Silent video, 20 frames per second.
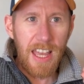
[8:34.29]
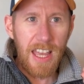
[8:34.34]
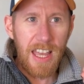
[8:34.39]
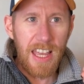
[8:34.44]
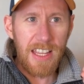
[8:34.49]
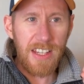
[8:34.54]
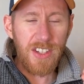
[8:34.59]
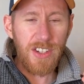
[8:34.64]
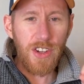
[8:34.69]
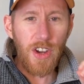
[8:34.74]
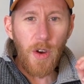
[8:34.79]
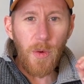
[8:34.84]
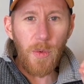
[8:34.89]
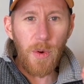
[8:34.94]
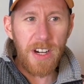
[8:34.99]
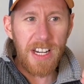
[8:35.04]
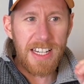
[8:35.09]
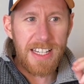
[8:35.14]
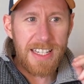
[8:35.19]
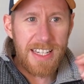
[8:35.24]
it's not
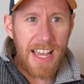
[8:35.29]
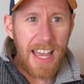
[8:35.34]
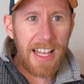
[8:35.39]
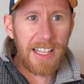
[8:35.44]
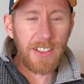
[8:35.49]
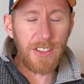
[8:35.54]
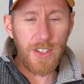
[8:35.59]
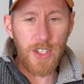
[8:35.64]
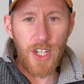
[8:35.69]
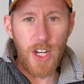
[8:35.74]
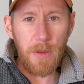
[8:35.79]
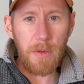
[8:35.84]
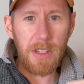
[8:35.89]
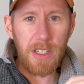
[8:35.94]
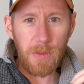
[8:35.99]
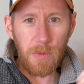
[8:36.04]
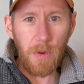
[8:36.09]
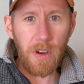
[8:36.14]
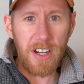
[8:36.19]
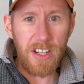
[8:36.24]
what it tells you,
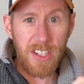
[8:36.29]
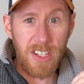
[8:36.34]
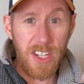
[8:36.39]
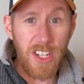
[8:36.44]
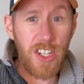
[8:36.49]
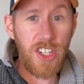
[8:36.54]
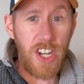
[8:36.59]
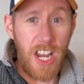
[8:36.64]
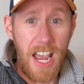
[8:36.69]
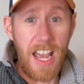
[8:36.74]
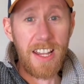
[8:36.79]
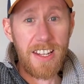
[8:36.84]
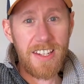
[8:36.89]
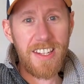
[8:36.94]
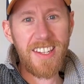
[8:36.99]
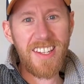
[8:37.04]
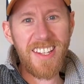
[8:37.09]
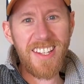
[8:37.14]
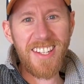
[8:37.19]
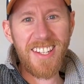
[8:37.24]
it's what it
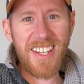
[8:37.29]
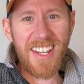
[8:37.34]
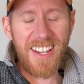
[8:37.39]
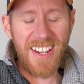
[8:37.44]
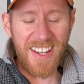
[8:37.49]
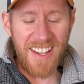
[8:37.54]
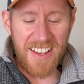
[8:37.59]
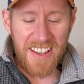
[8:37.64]
suggests.